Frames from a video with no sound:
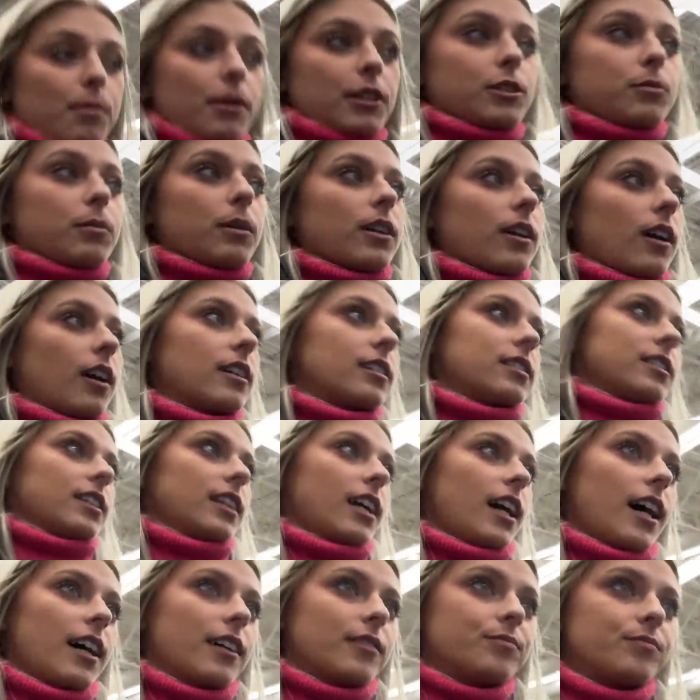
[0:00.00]
Pittsburgh, honestly,
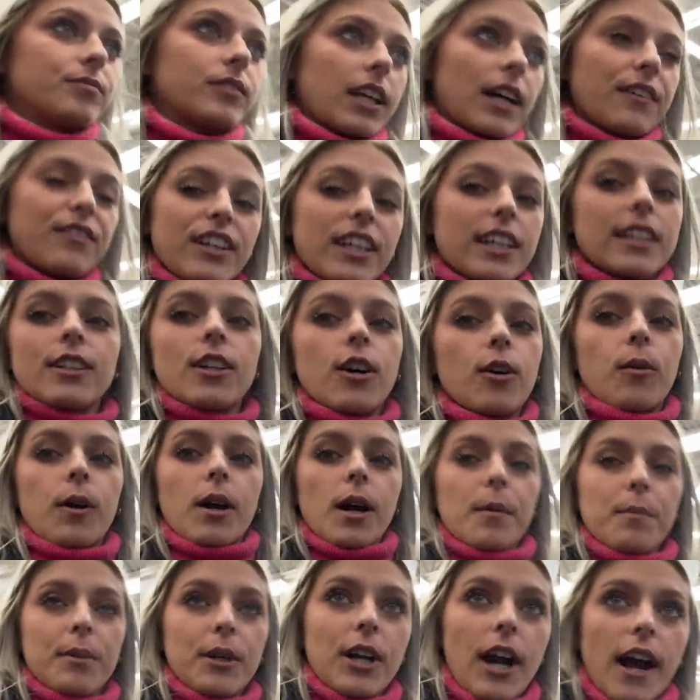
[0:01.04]
yeah. I feel like nowhere
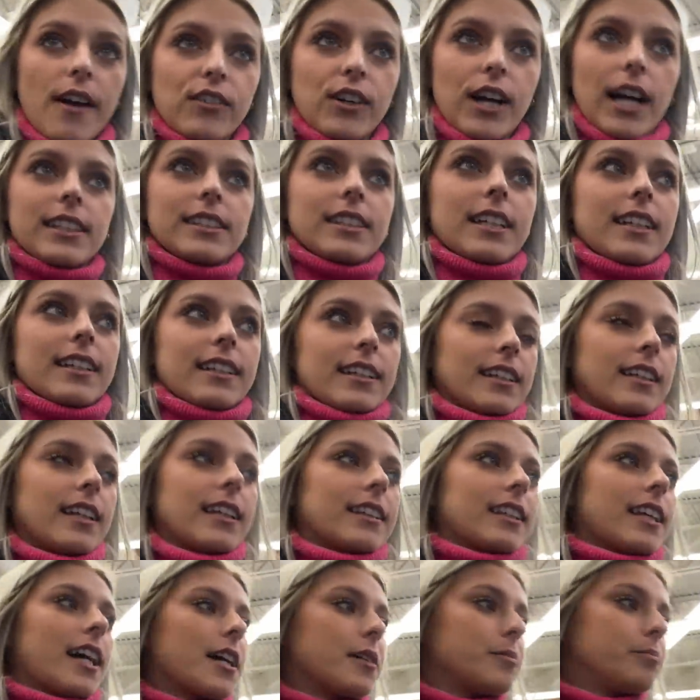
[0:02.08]
up here ever has anything like
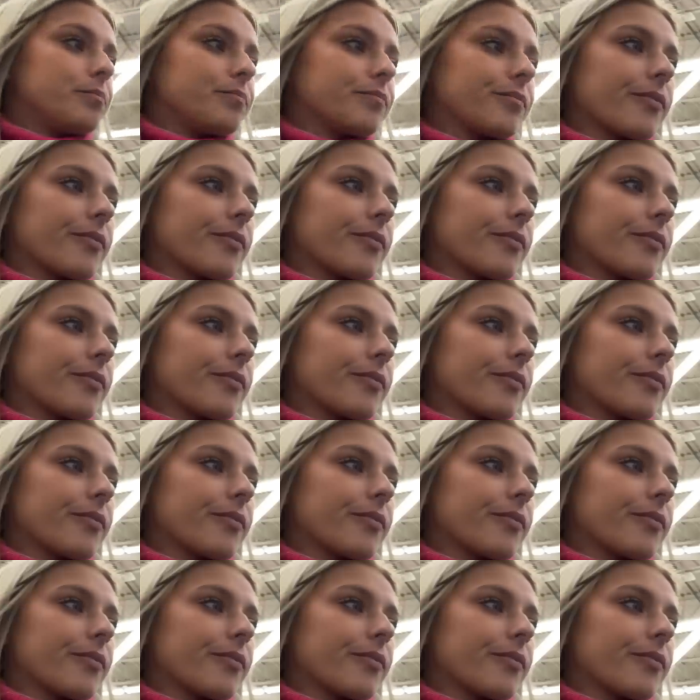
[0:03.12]
that.